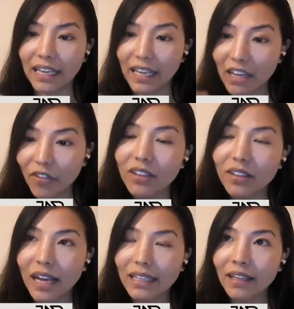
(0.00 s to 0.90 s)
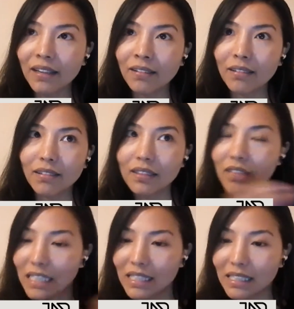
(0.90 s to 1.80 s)
Like even I think
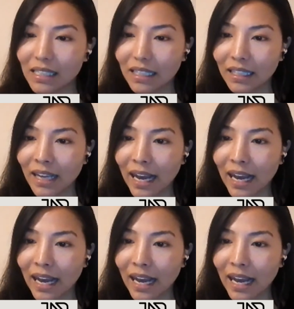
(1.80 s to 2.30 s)
recently